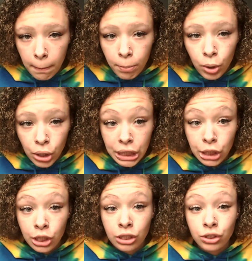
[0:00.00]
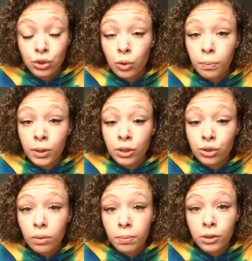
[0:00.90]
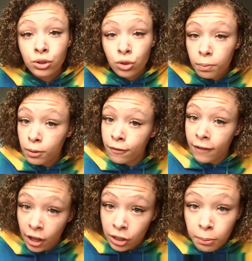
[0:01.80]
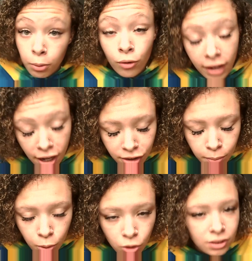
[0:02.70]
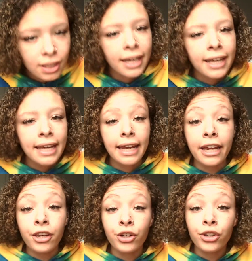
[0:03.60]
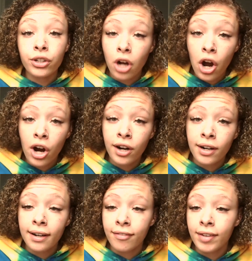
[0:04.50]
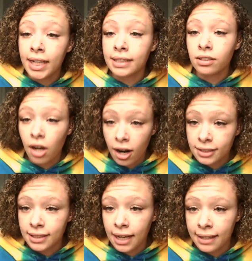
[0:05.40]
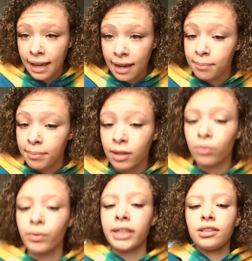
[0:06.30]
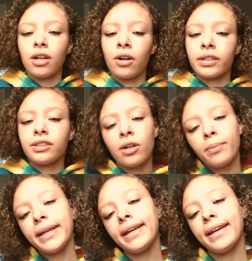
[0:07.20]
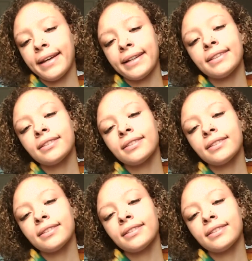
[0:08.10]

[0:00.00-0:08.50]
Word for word: Put your super valuable valuables in your car if it is carside camping, which Okeechobee is,